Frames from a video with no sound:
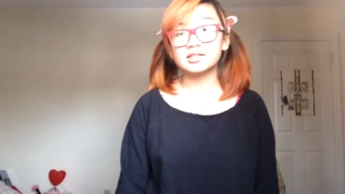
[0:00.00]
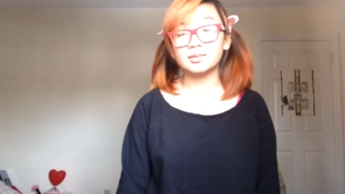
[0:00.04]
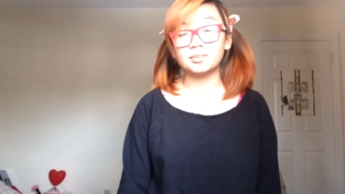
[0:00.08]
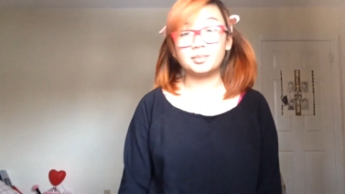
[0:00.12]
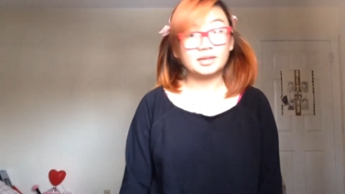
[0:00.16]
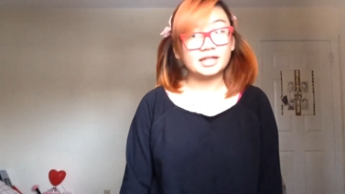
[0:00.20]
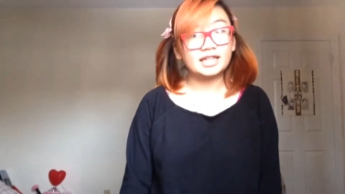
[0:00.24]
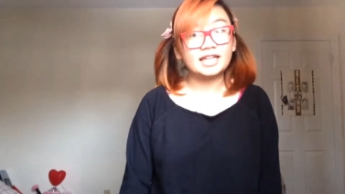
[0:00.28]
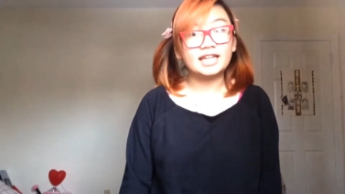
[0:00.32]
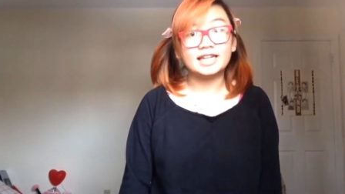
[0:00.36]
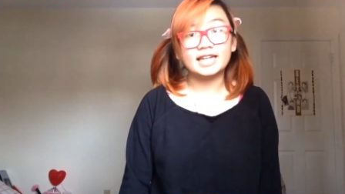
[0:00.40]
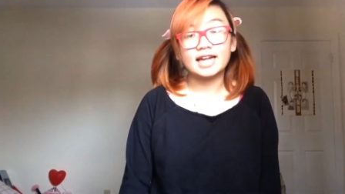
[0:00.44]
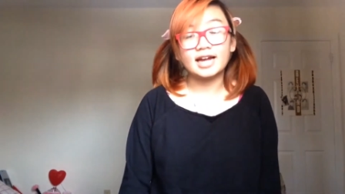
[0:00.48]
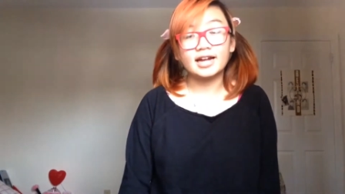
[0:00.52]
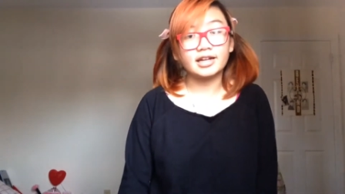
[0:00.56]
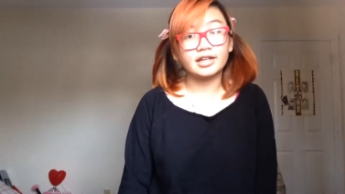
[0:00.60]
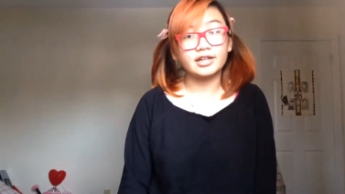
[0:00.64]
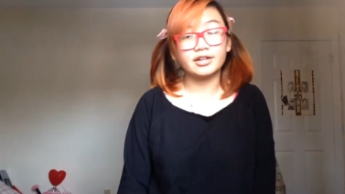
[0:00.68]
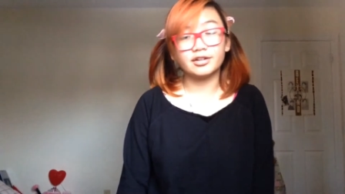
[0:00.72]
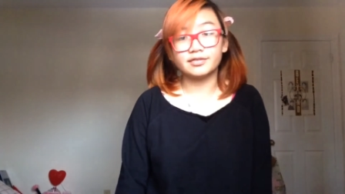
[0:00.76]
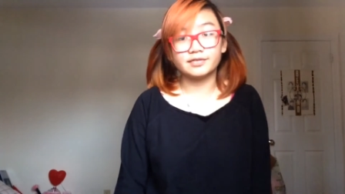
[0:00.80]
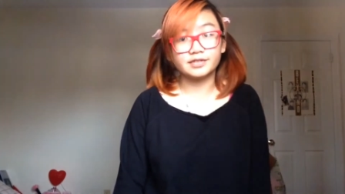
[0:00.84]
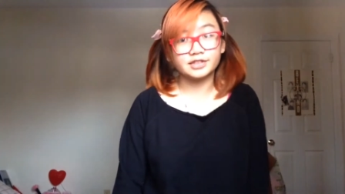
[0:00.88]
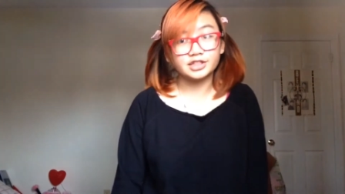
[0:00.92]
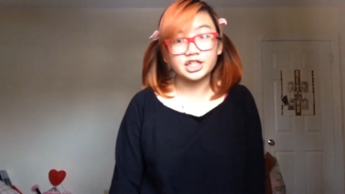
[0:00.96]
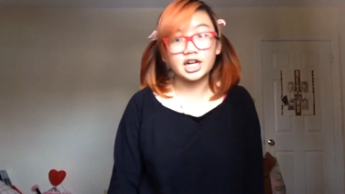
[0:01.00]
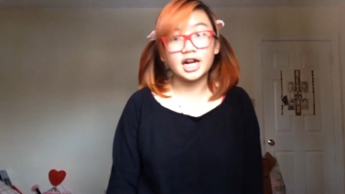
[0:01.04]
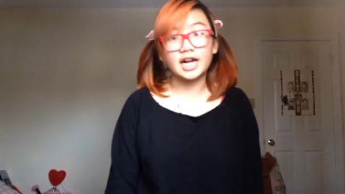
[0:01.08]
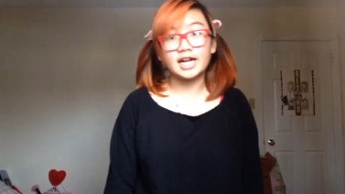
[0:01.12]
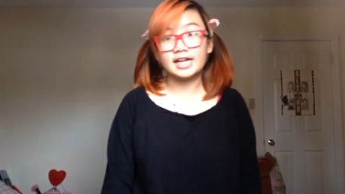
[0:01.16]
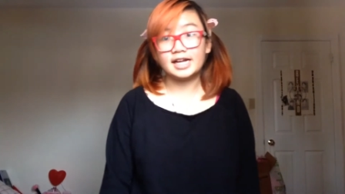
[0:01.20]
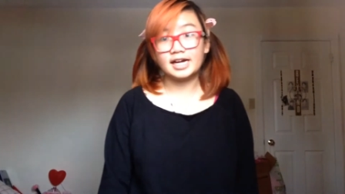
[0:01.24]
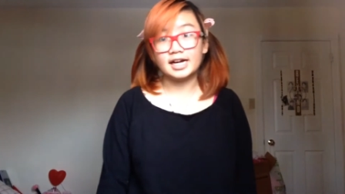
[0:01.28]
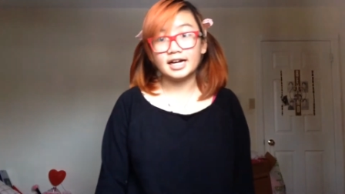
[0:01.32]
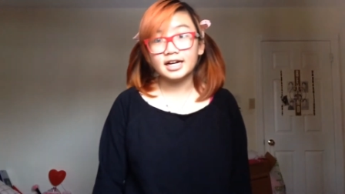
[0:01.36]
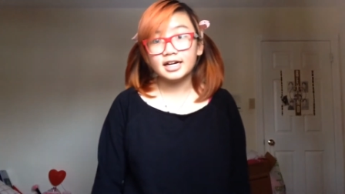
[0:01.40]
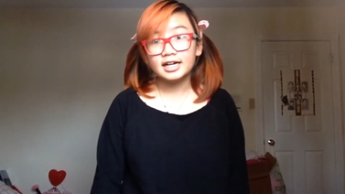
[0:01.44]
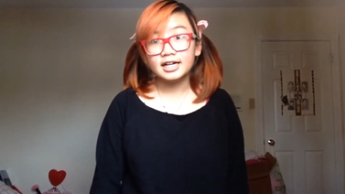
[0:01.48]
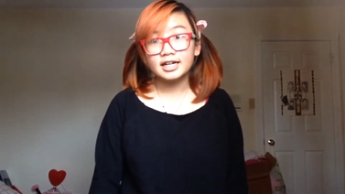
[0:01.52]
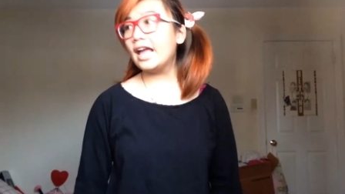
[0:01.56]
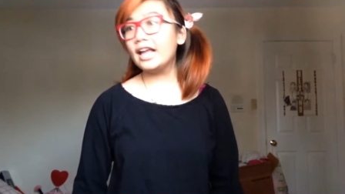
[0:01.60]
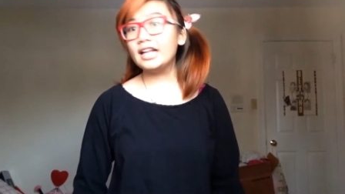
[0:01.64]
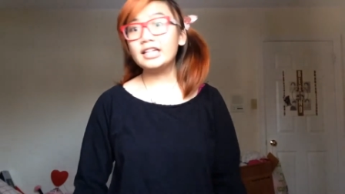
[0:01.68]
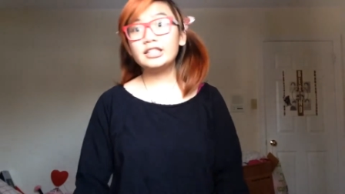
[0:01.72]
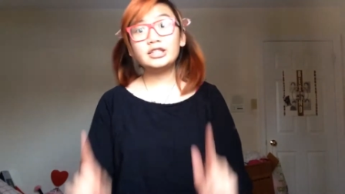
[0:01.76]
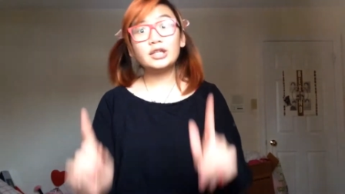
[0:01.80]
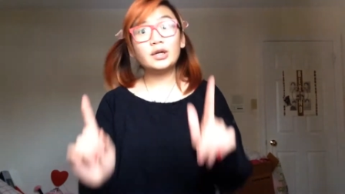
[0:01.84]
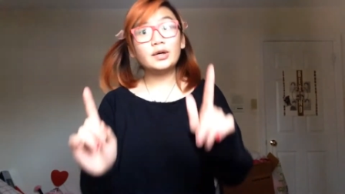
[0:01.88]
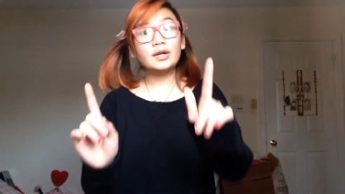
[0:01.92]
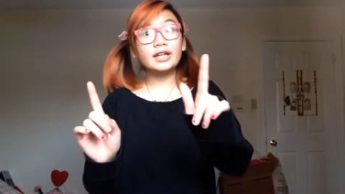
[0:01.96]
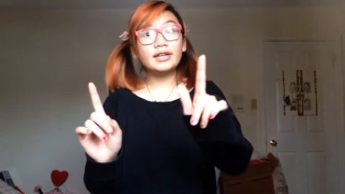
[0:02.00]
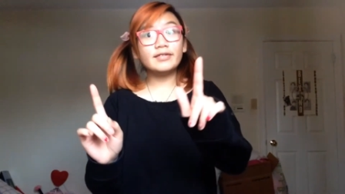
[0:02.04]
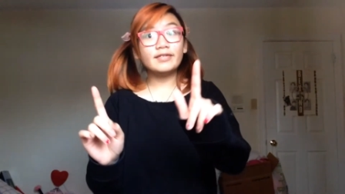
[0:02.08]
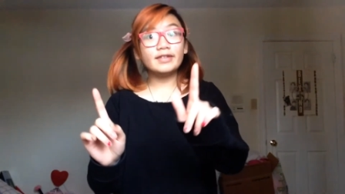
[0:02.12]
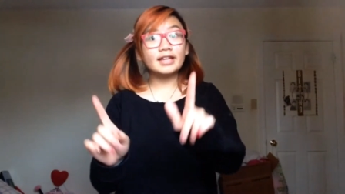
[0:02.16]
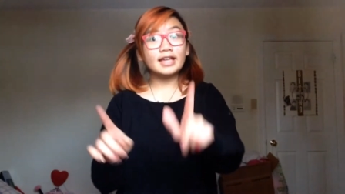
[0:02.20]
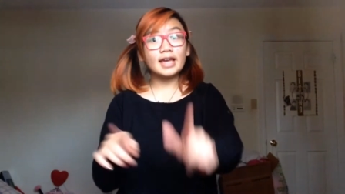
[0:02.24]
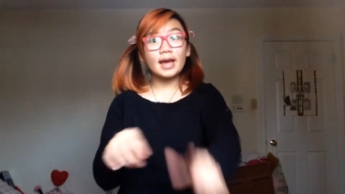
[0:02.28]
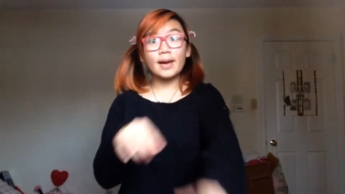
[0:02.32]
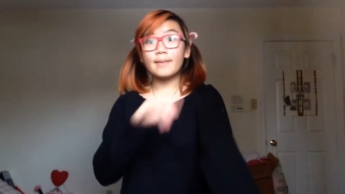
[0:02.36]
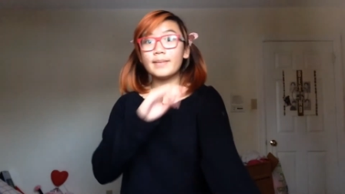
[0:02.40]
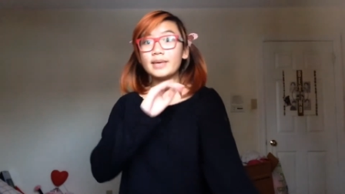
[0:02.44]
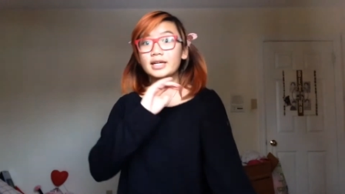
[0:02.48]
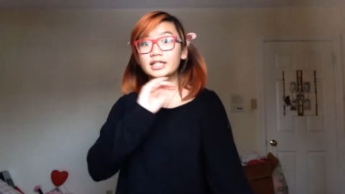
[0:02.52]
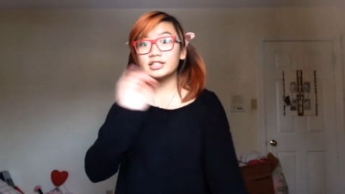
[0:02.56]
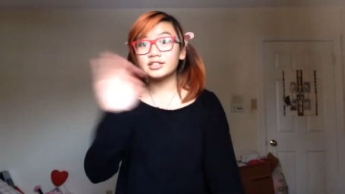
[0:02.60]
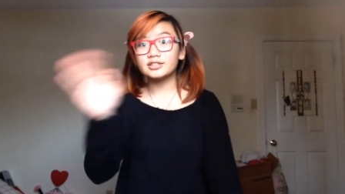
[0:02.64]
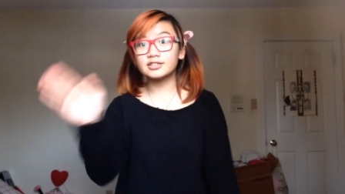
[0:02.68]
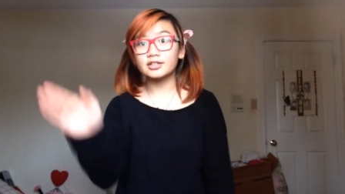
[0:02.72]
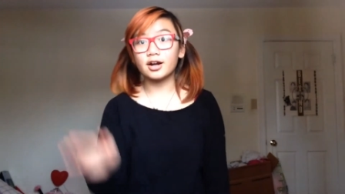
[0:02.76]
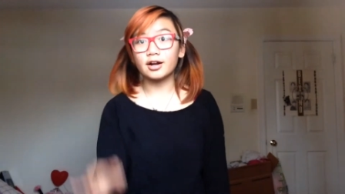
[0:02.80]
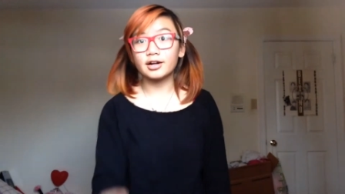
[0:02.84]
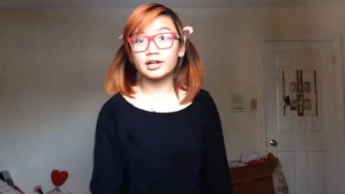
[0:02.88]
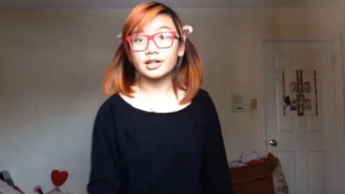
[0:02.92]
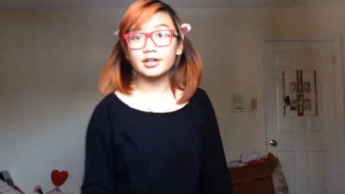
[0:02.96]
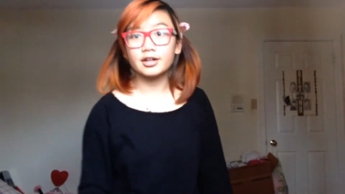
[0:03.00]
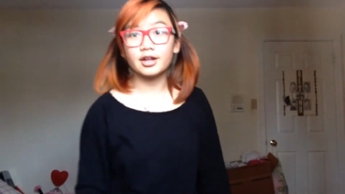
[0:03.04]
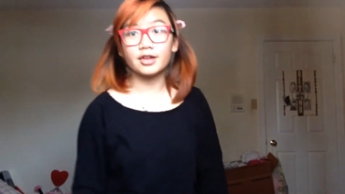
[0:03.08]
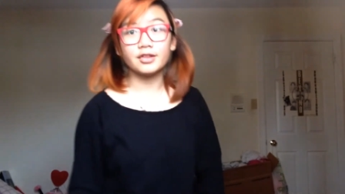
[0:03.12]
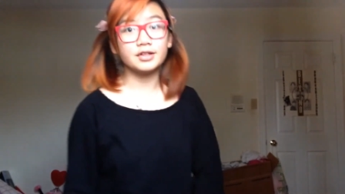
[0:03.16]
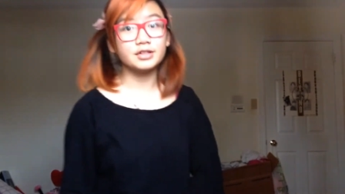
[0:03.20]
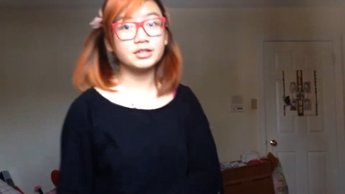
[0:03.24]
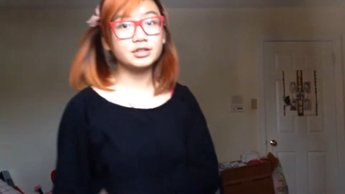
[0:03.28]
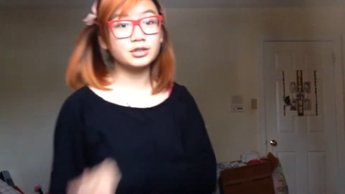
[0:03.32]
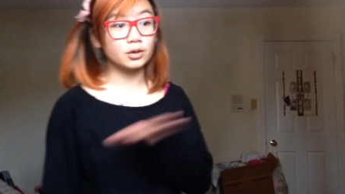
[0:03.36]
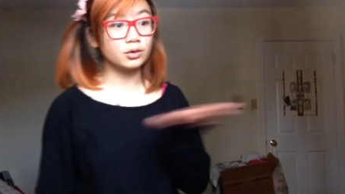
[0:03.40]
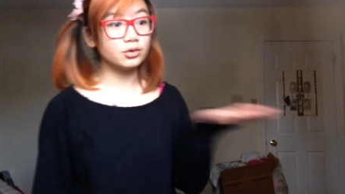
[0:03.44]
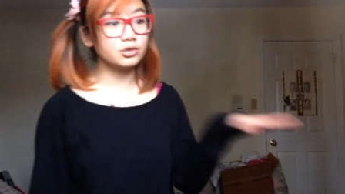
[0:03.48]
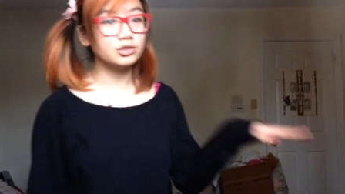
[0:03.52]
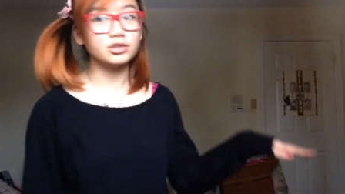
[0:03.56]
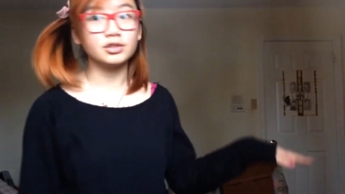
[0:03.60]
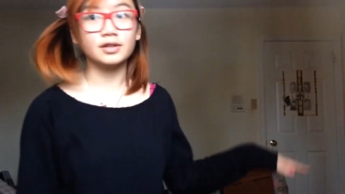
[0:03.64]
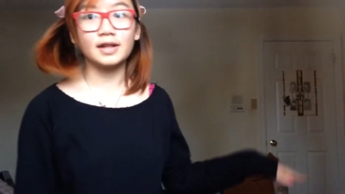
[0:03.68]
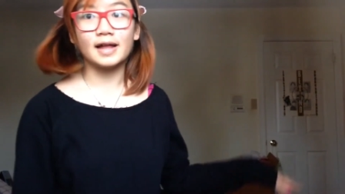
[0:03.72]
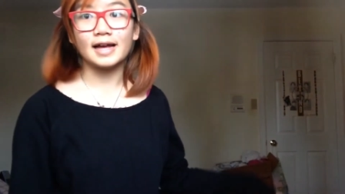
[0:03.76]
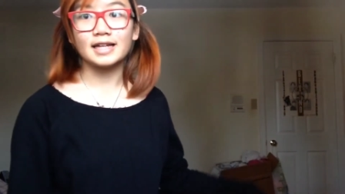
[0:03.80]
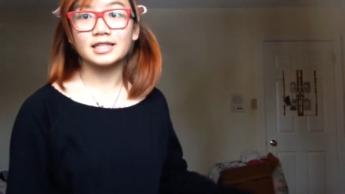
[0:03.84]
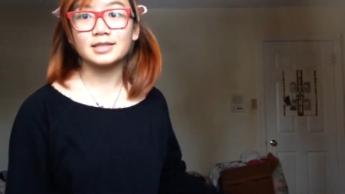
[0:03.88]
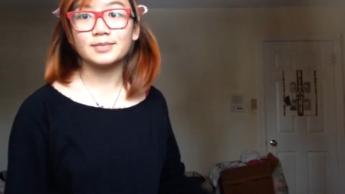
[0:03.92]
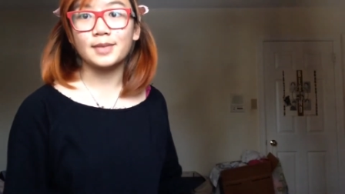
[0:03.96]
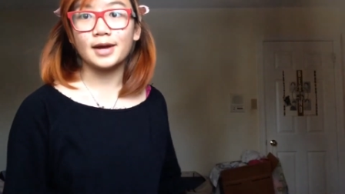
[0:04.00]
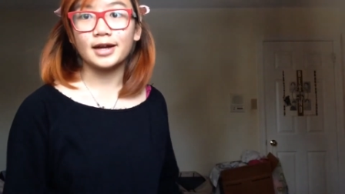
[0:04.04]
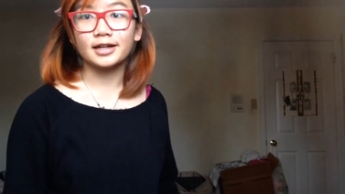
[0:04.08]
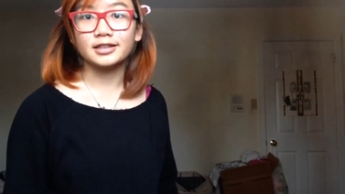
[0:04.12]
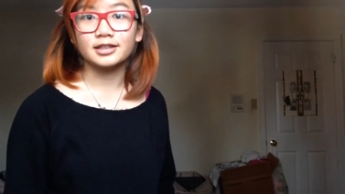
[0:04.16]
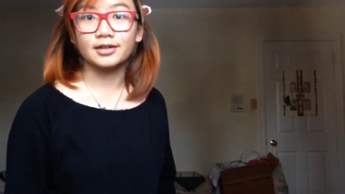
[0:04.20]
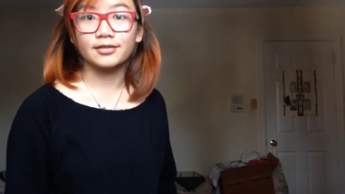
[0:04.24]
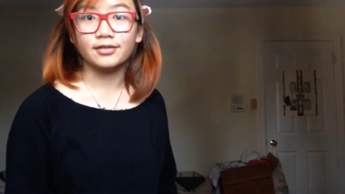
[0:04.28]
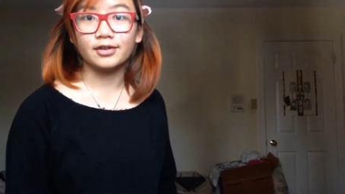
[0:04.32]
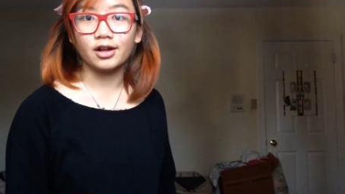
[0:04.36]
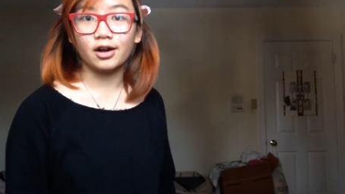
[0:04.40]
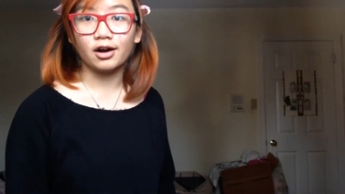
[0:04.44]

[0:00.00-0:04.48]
to bleed out of your vagina. And don't even get me started on the social aspect of it